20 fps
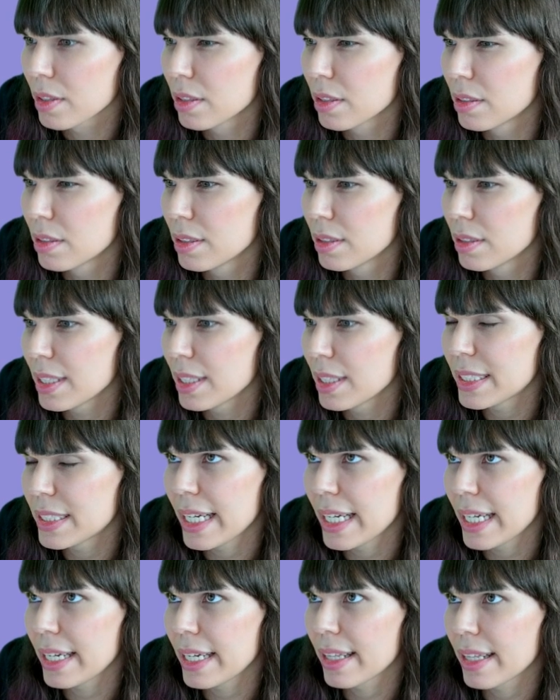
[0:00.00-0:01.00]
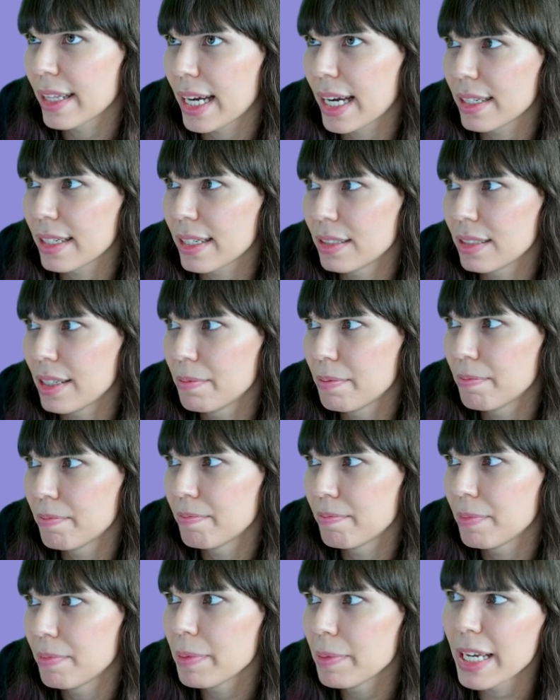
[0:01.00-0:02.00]
Let's say that
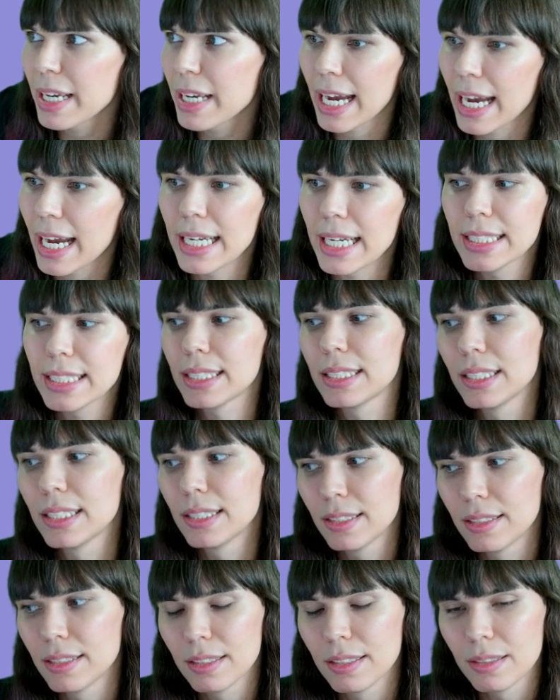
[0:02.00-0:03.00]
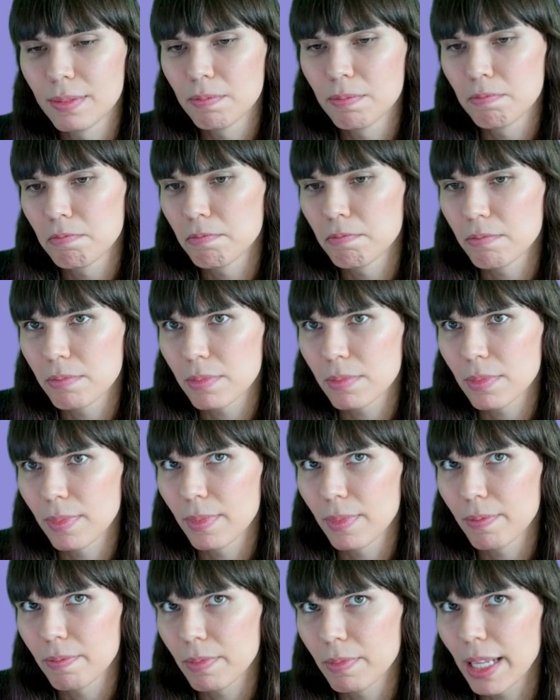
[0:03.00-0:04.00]
maybe it has
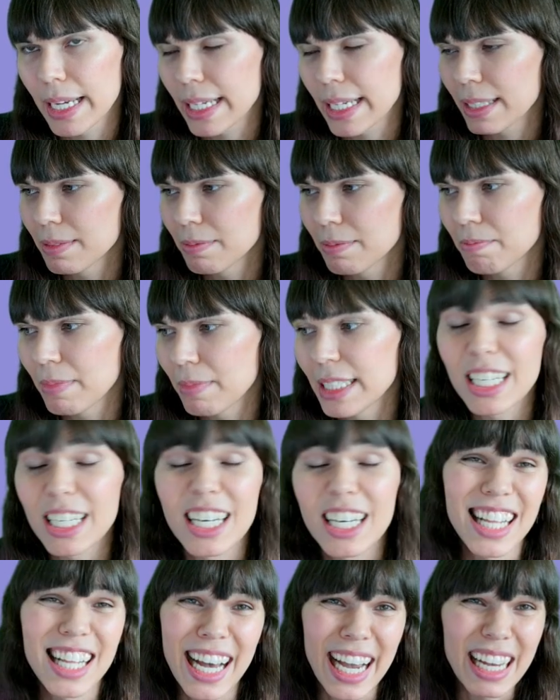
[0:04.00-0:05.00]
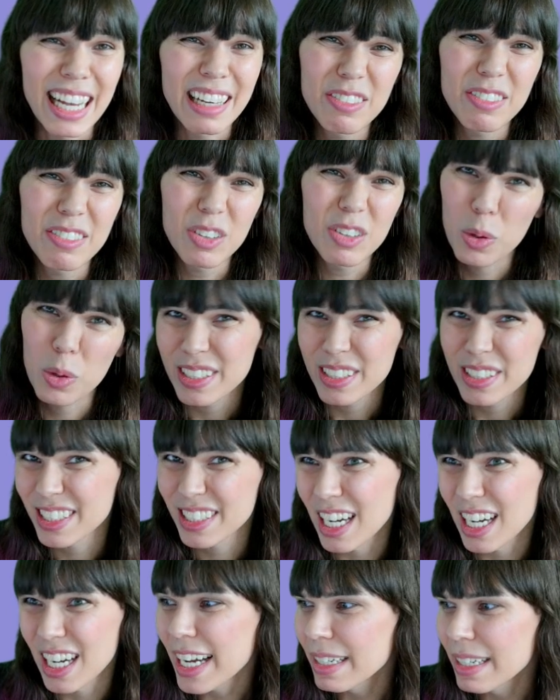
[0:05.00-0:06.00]
like it's alive or it's
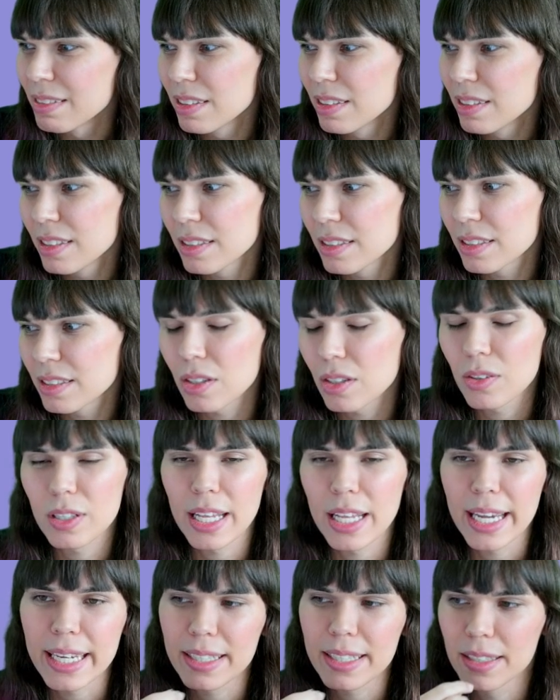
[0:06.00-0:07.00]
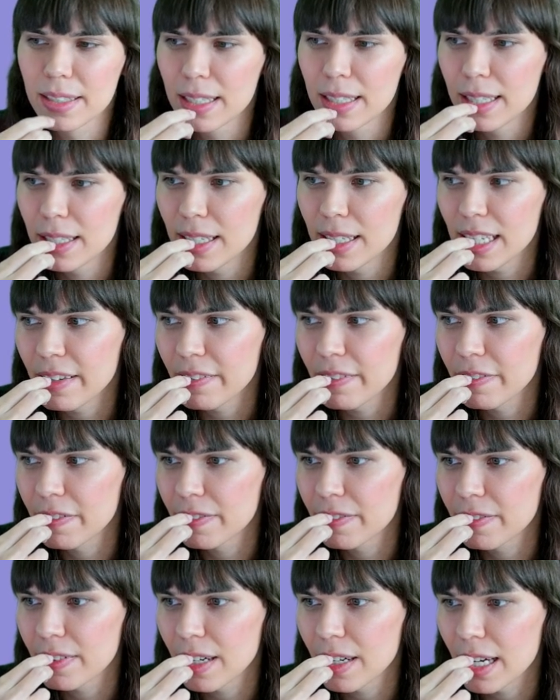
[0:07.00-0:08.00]
not. So like if
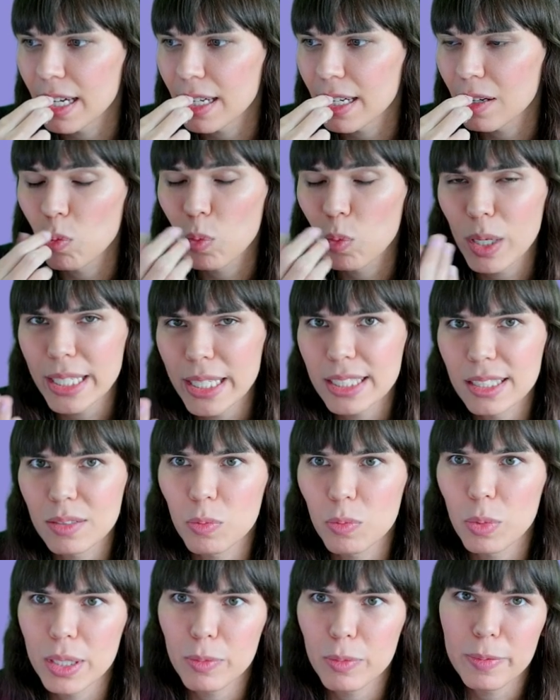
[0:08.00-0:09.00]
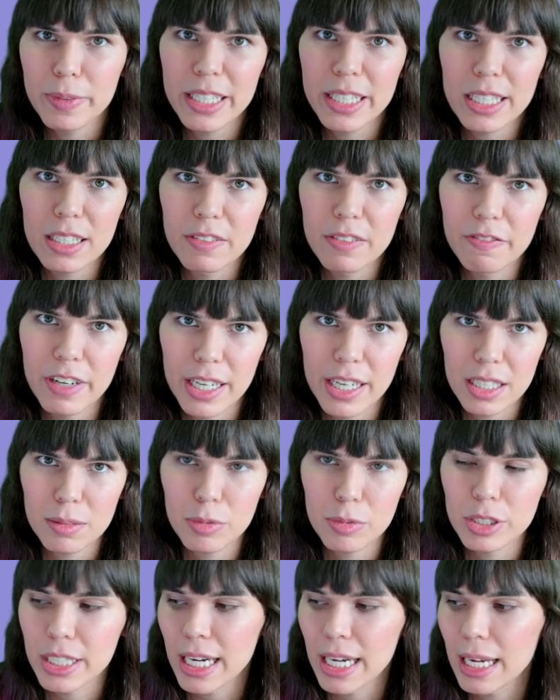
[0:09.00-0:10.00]
what would be a good
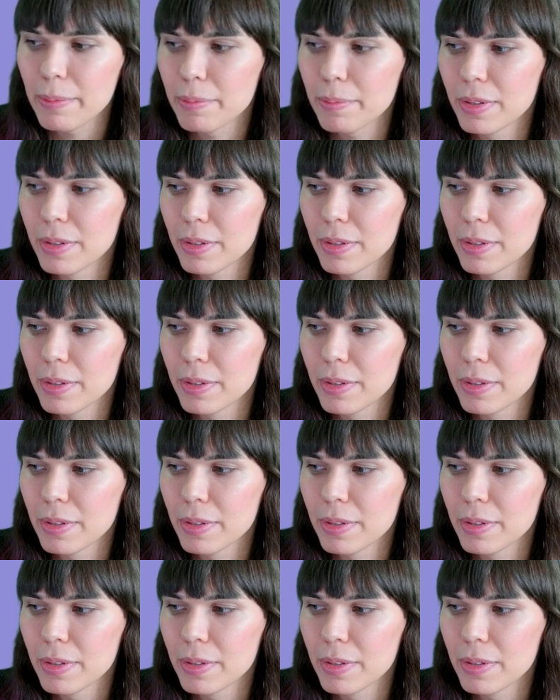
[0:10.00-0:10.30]
variable type